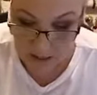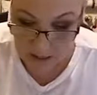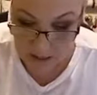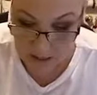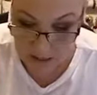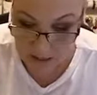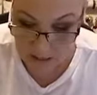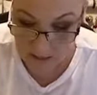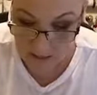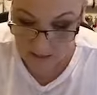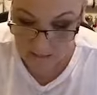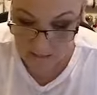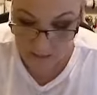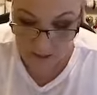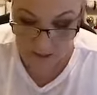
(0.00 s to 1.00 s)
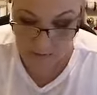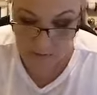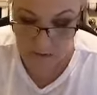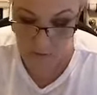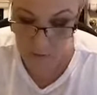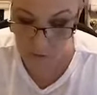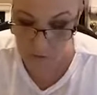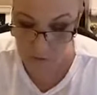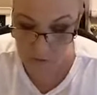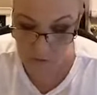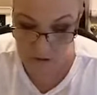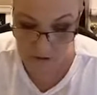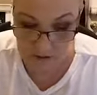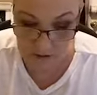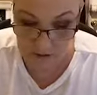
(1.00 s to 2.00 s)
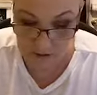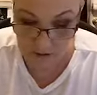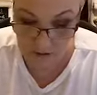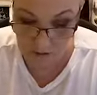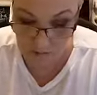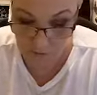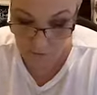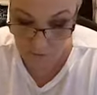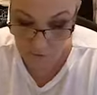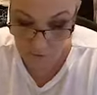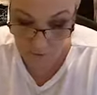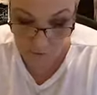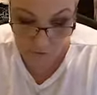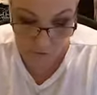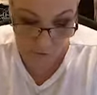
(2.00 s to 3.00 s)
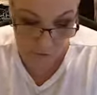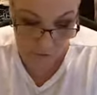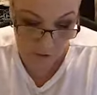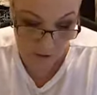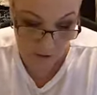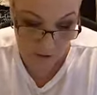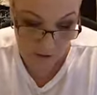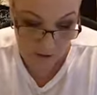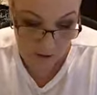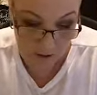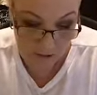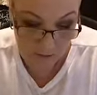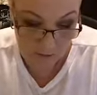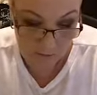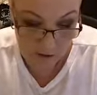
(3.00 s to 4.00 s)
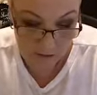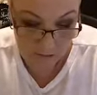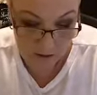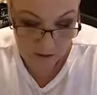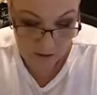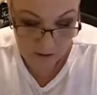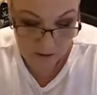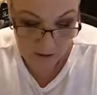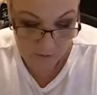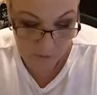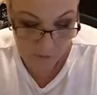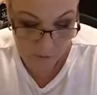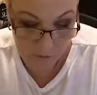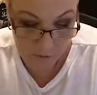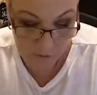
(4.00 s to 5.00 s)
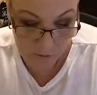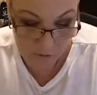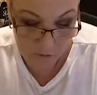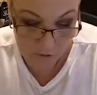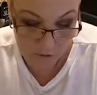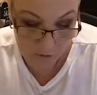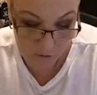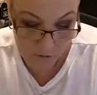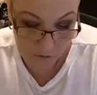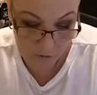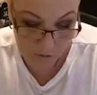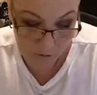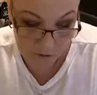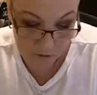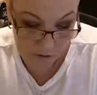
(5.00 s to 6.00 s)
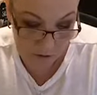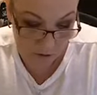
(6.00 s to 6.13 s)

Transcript: And then maybe we'll just kind of do maybe like a partial